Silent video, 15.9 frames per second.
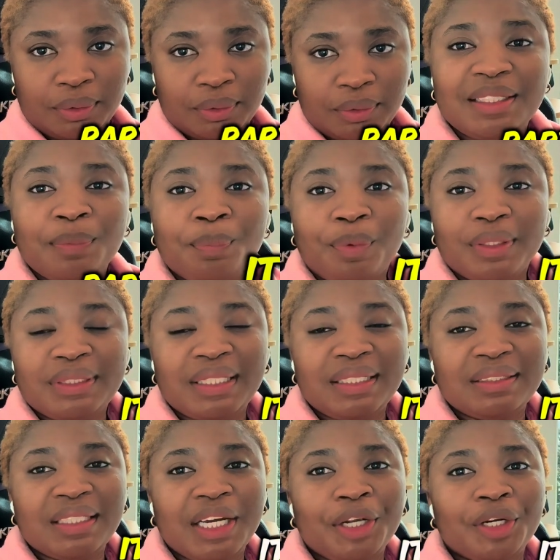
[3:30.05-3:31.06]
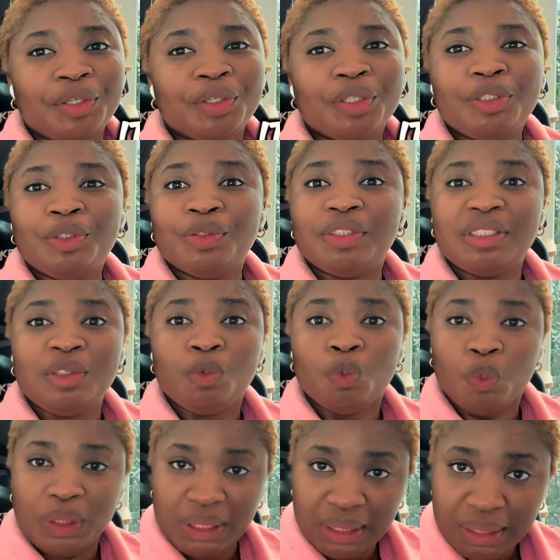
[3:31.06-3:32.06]
It's important that you're not
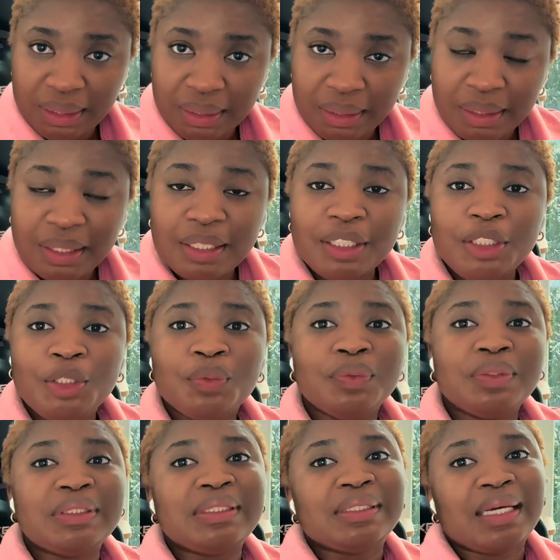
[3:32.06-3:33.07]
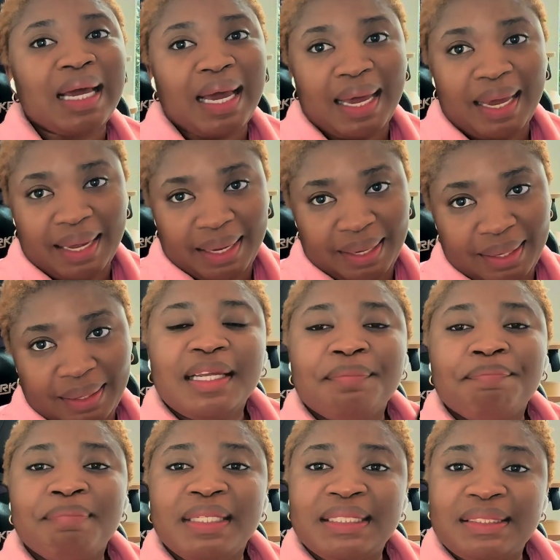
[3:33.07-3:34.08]
using we, use I.
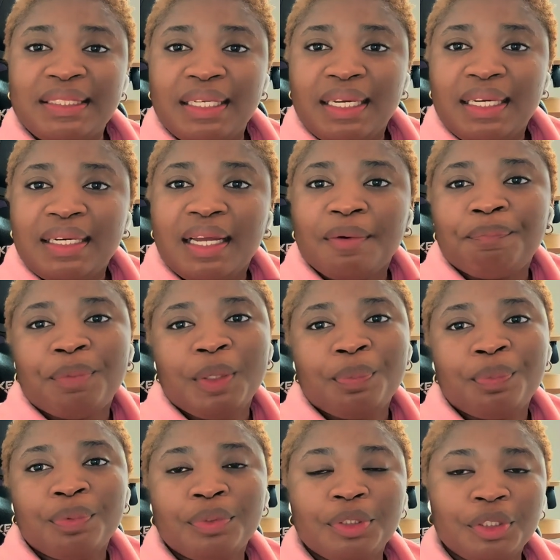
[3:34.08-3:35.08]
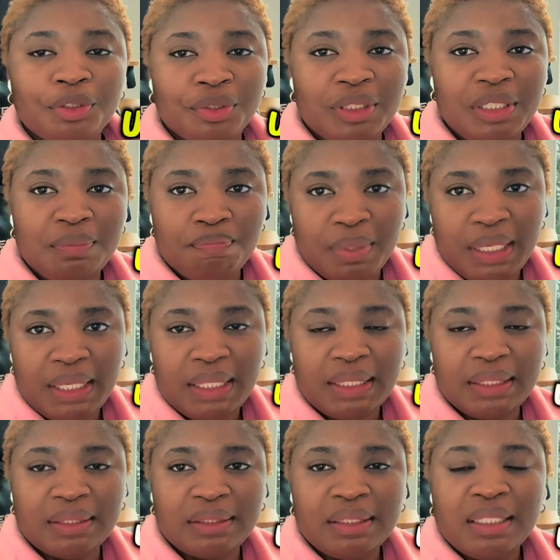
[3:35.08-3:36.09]
A mistake that people usually make
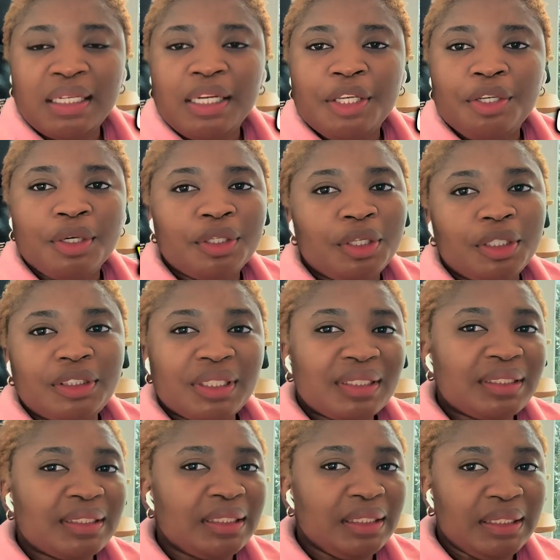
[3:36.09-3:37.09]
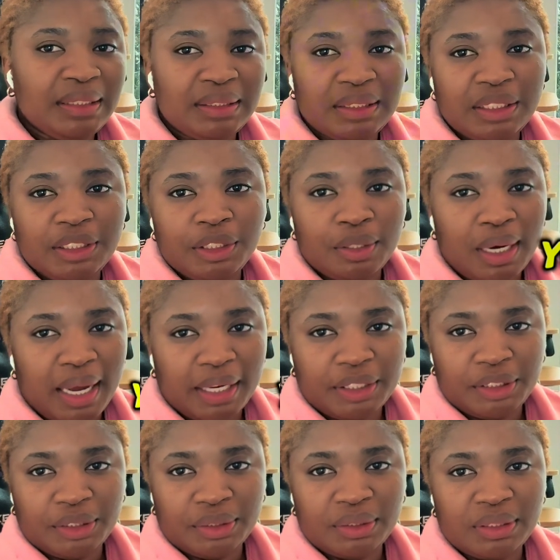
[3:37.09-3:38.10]
is you're not just listing your
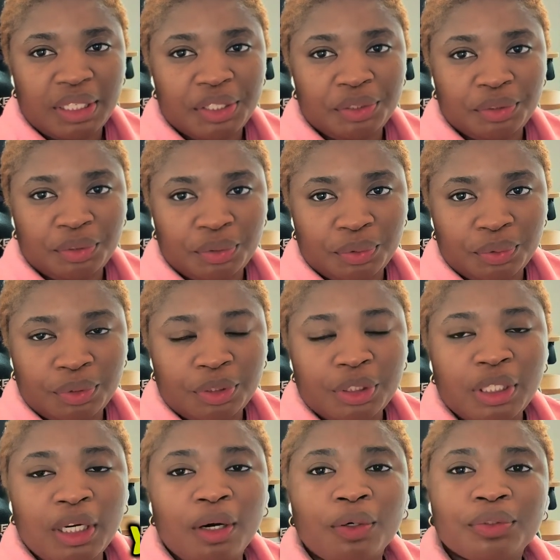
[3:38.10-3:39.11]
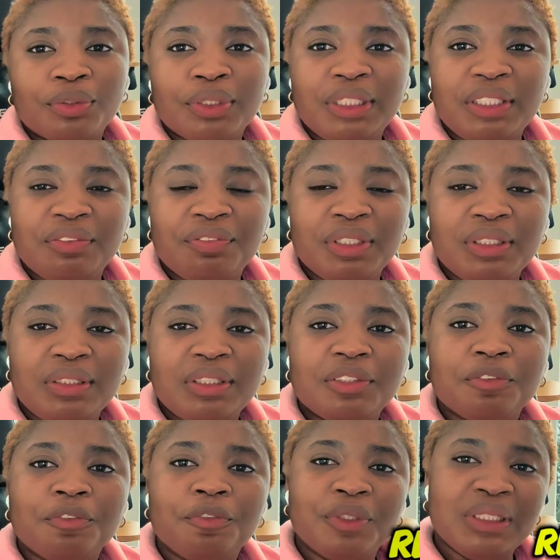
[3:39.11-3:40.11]
actions that you took, you're also giving
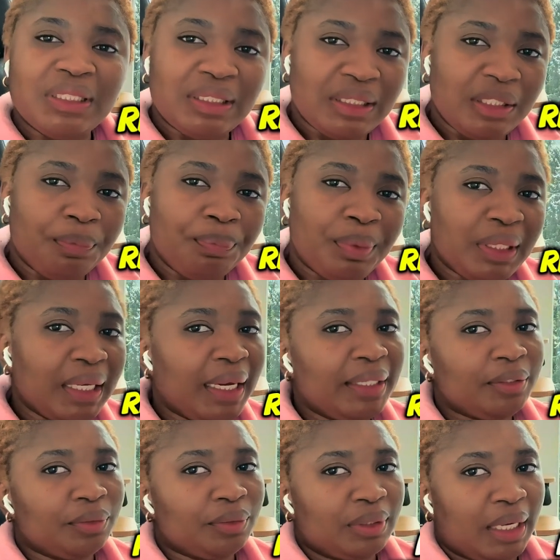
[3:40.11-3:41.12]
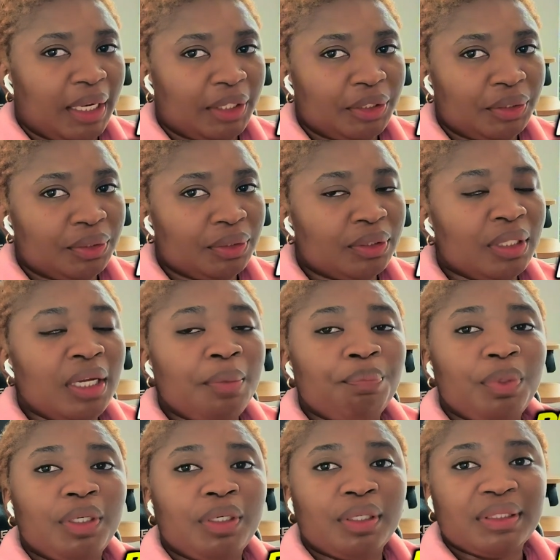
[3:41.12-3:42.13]
the reason behind those actions.
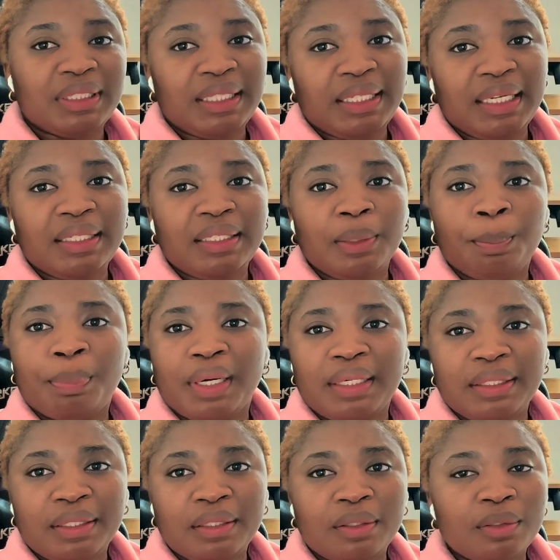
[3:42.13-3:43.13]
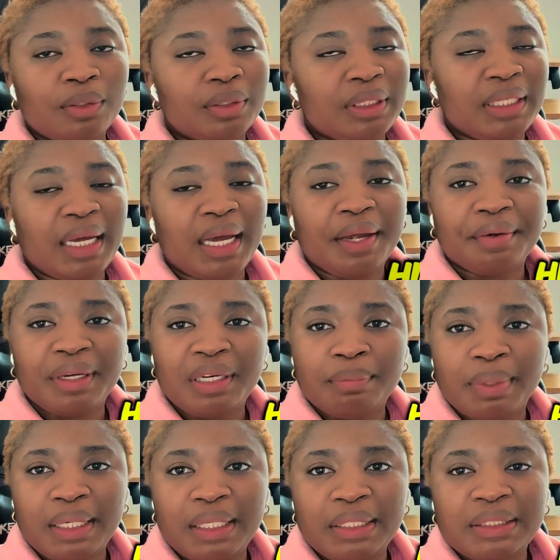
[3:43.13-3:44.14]
Because again, the panel or the
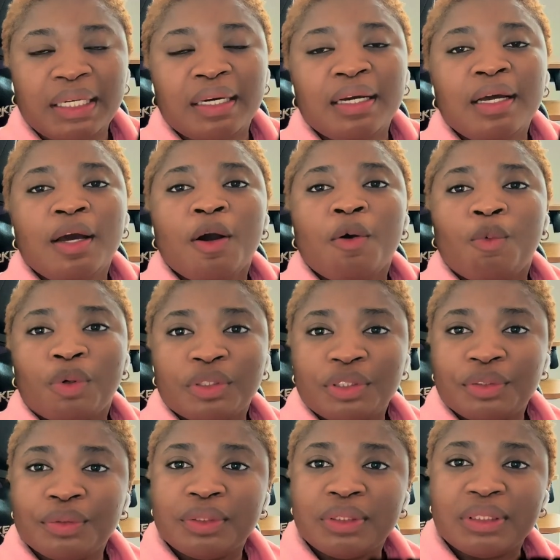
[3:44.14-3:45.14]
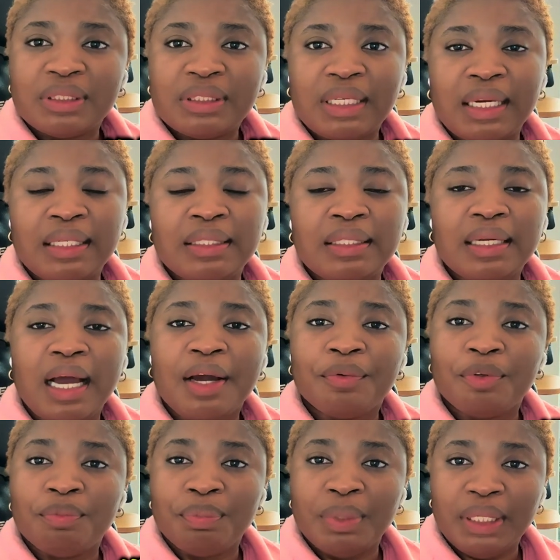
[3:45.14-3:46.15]
hiring manager wants to understand how
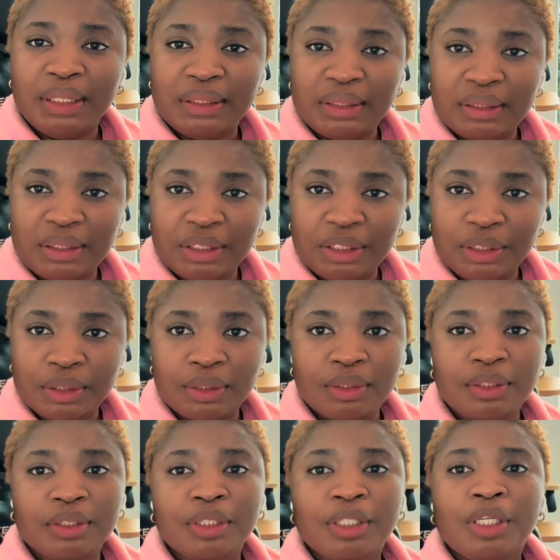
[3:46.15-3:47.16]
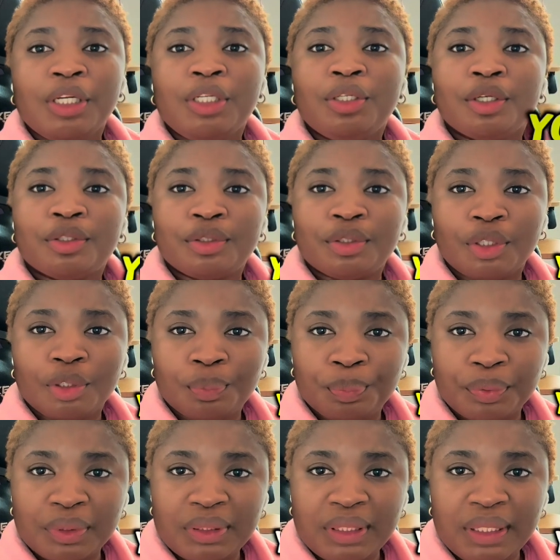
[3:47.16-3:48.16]
you make decisions, your thought
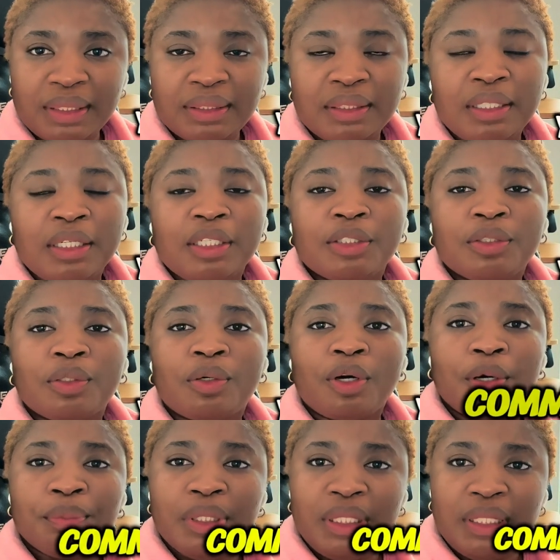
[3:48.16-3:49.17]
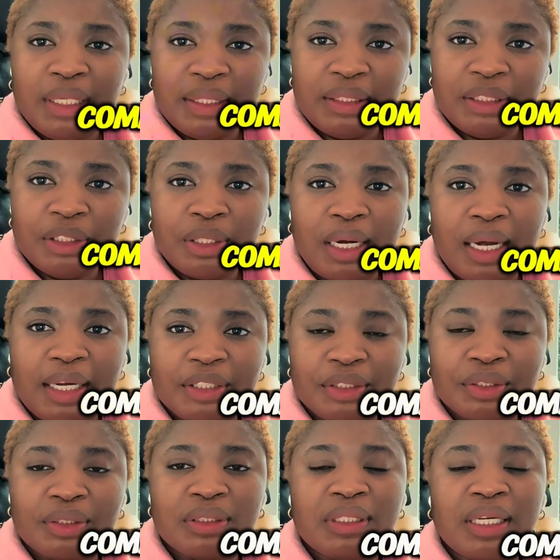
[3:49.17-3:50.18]
process. So communicating your
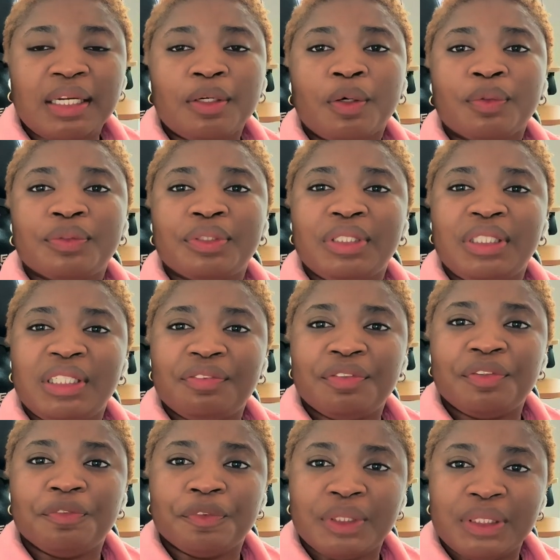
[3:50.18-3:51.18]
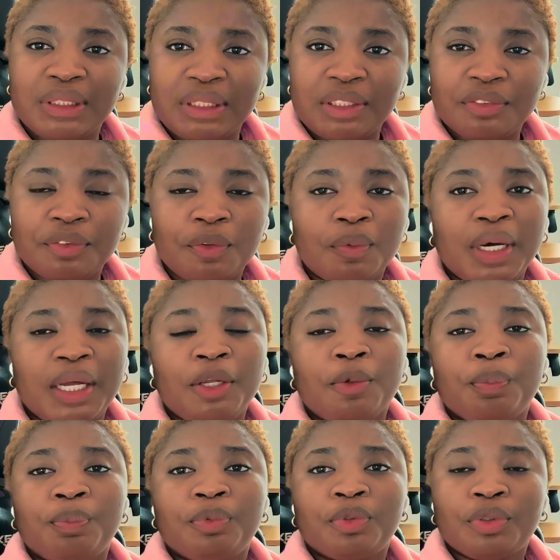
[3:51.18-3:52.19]
actions and also giving reasons for why
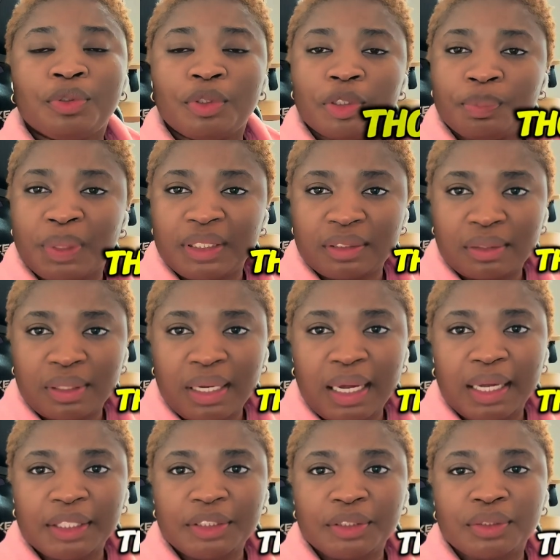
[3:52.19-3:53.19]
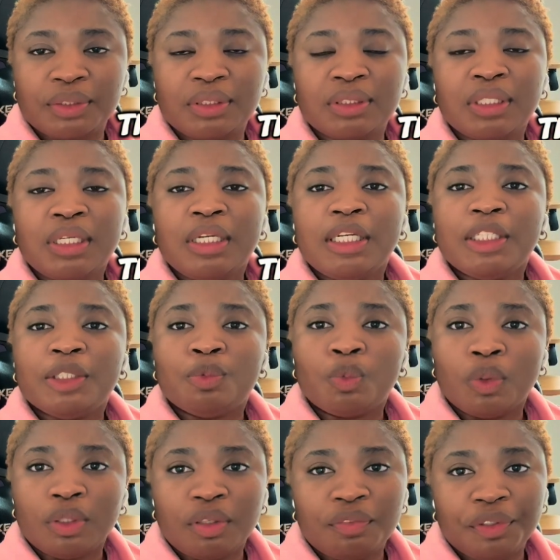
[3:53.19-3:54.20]
you took those particular actions is
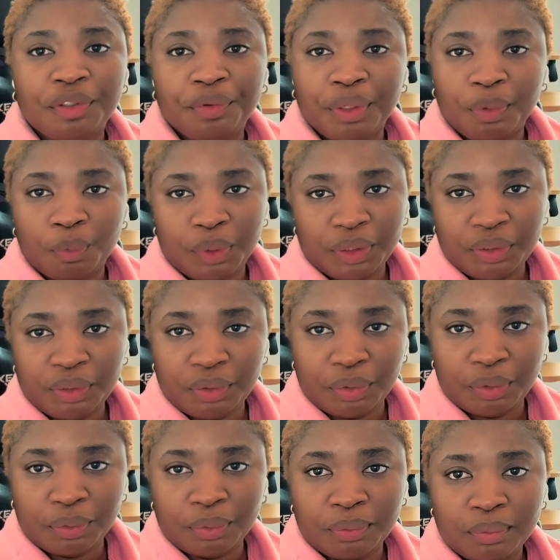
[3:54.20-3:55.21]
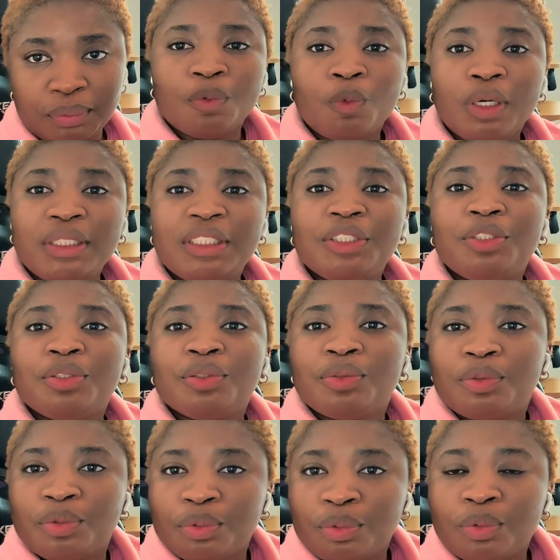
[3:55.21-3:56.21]
one of the great ways to go. So what did you
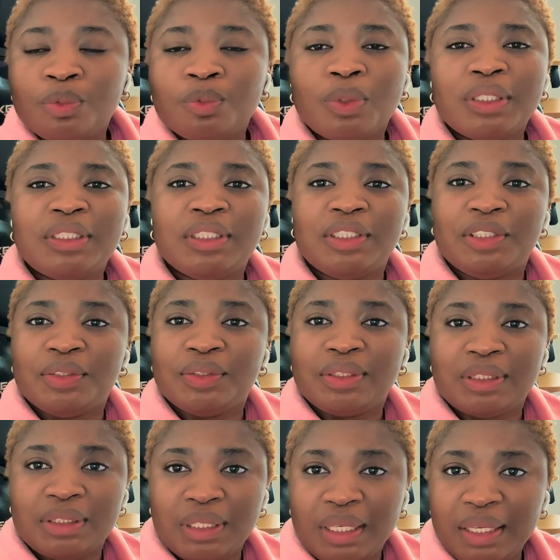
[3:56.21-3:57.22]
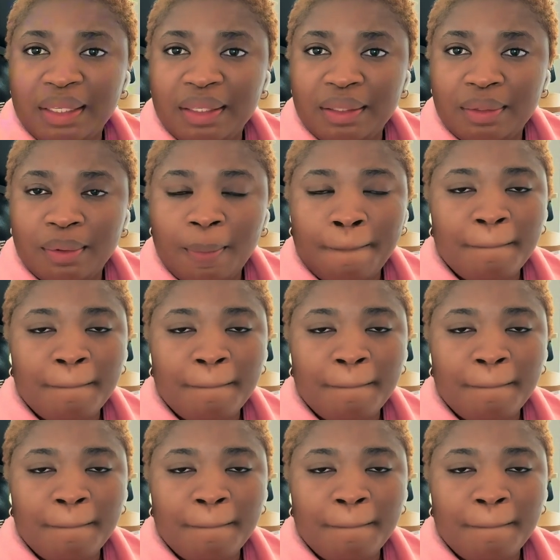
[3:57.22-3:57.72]
do? What did you say?